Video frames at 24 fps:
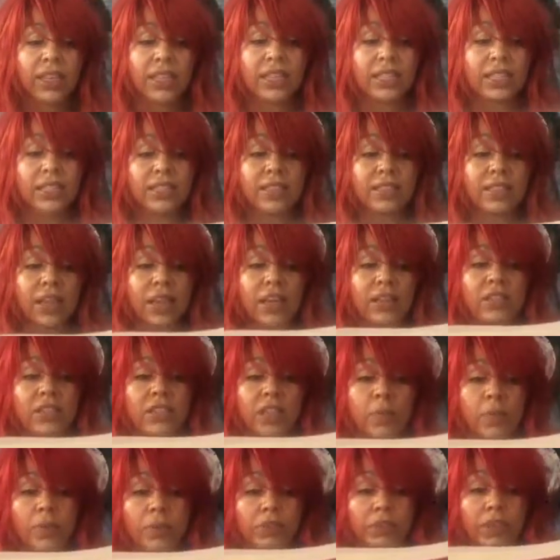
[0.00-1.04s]
This is a
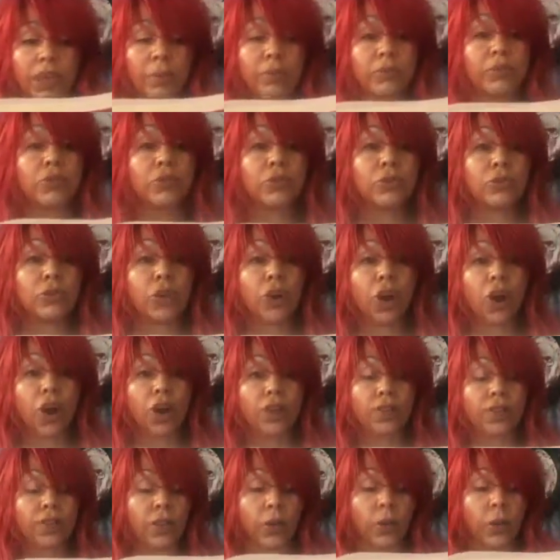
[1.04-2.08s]
double Neptune
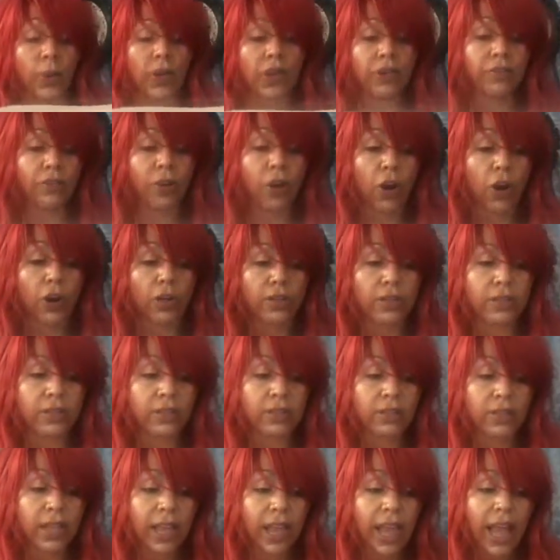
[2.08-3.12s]
card, the Queen of Hearts.
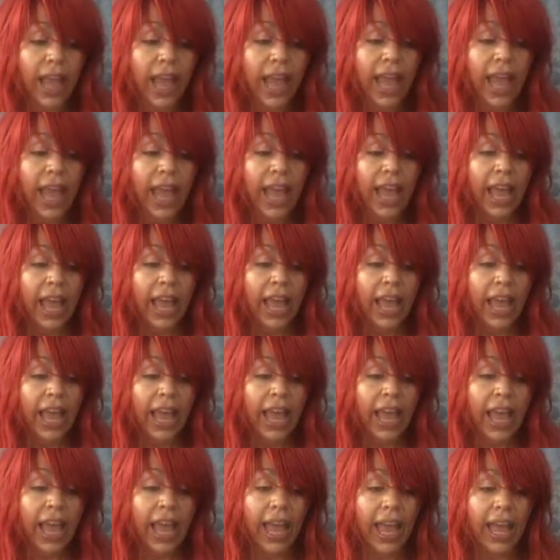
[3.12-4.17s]

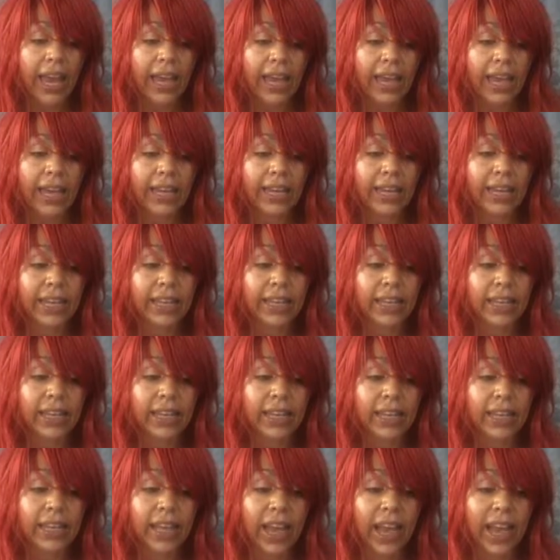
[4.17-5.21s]
And
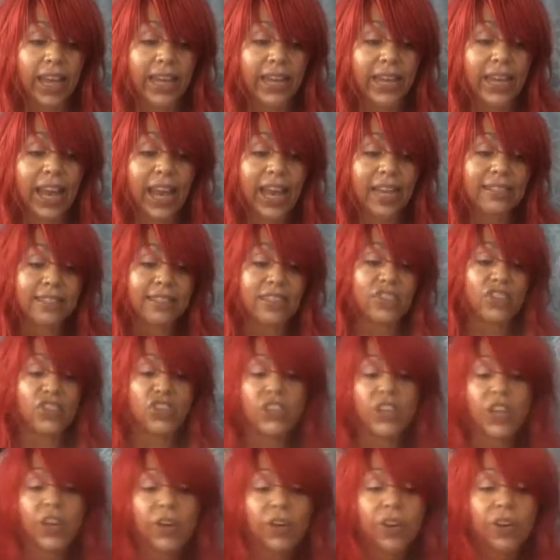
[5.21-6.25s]
it has its
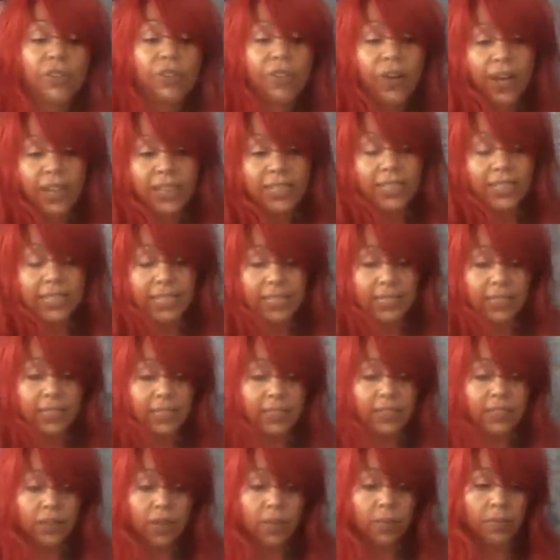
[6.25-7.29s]
share of
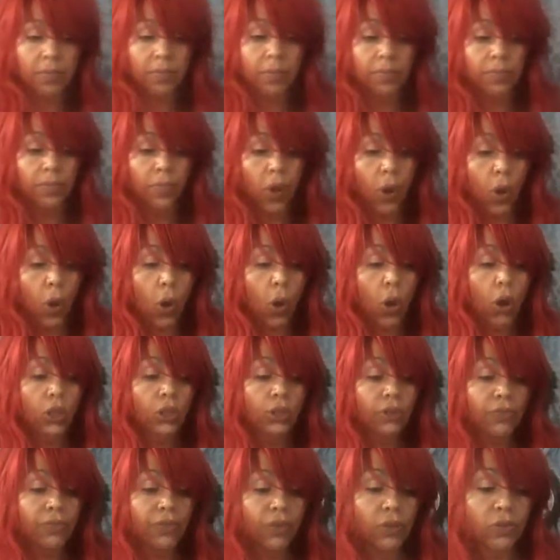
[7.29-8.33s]
idealism.
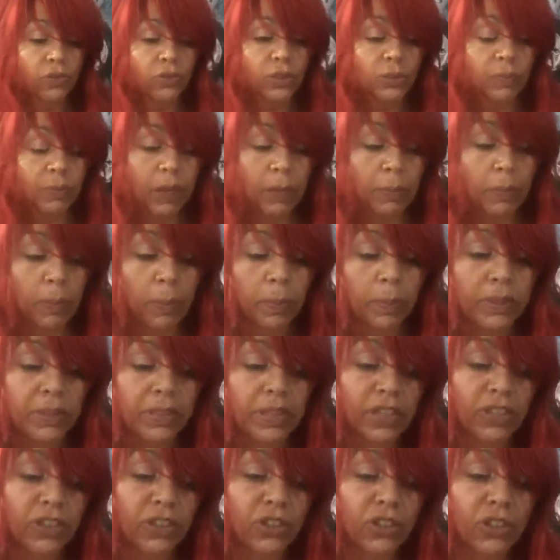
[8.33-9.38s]
All of those people
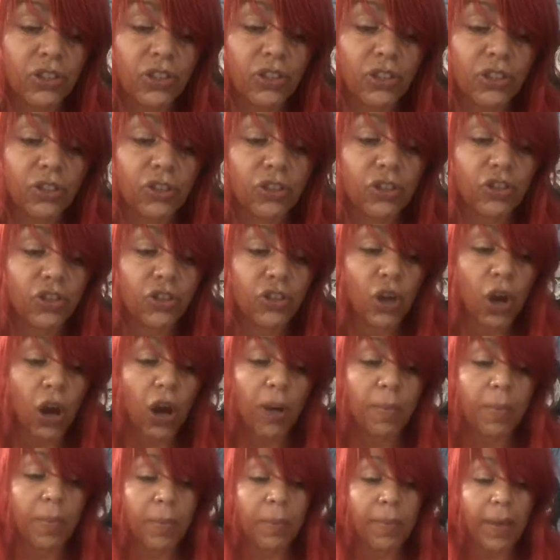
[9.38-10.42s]
possess a certain
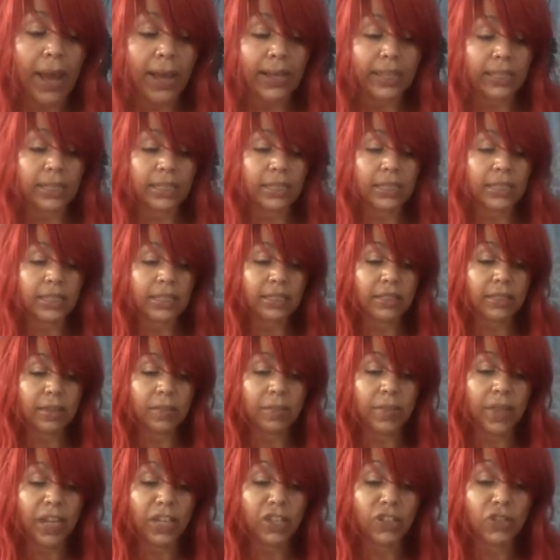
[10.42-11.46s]
charm and
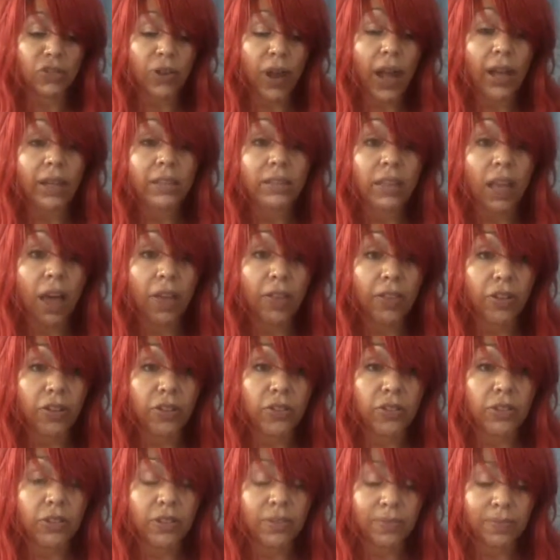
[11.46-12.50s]
magnetism that attracts
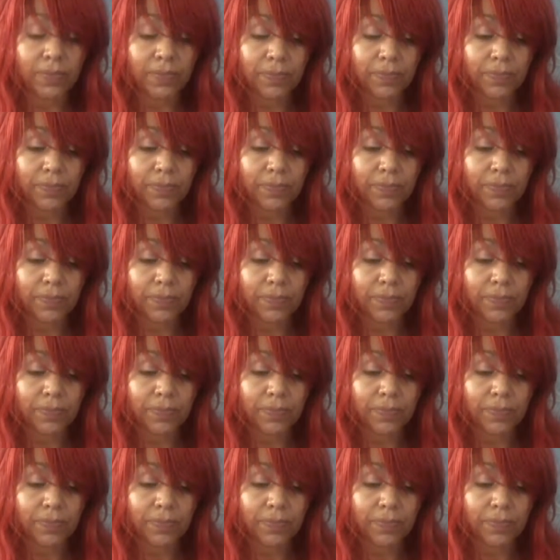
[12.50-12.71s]
others.